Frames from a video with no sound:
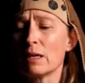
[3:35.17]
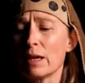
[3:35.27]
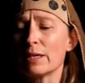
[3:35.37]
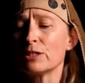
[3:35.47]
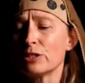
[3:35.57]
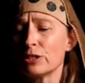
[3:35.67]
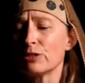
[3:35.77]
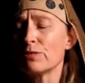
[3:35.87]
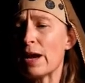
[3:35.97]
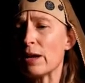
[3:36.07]
I turned
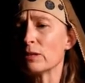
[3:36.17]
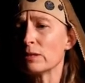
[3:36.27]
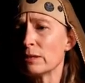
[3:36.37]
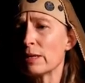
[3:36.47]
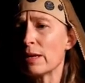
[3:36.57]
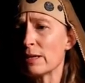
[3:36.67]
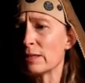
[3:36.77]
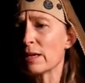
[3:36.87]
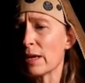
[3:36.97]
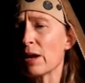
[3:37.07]
around as
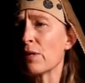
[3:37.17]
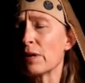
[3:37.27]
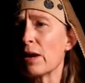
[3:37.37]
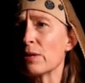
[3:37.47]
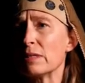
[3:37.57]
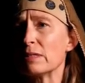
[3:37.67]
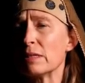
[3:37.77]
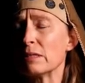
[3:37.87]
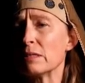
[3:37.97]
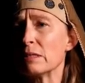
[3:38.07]
they carried out his
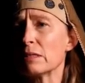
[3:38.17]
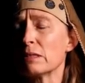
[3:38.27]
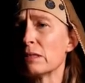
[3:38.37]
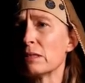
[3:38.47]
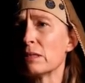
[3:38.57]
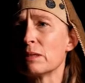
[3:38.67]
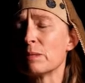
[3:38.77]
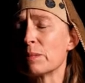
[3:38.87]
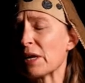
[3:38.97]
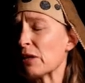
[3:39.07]
sentence,
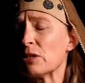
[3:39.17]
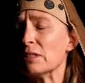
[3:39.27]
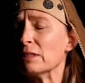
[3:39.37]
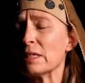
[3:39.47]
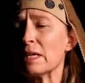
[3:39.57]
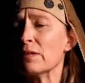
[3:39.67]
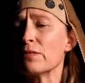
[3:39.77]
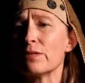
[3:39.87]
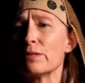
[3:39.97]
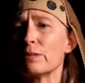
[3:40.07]
but I couldn't leave.